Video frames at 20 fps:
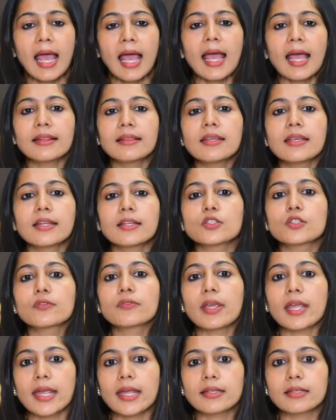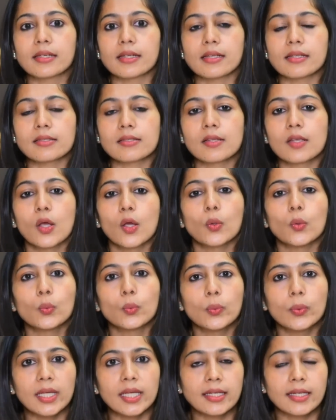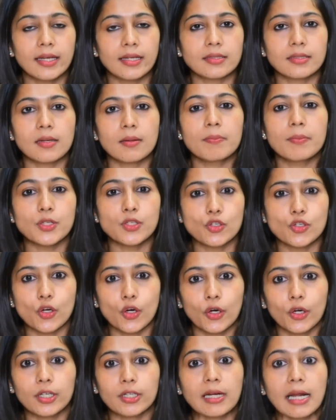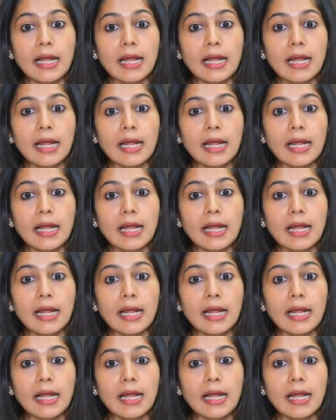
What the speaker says: At the end of 8 days, we get mature